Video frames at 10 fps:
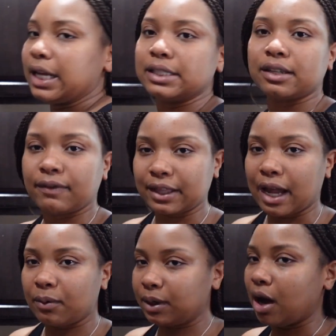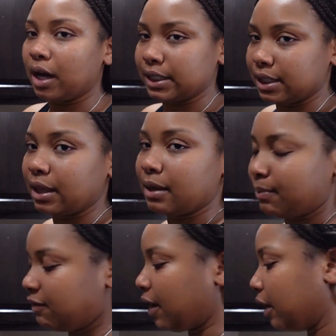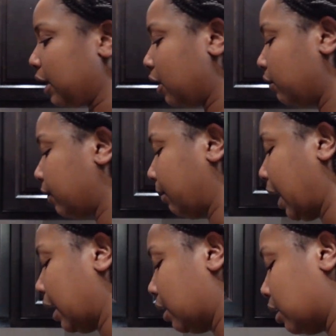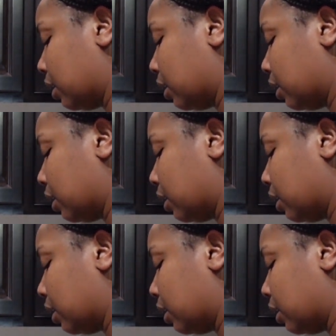and stuff like that would honestly like be very good for me.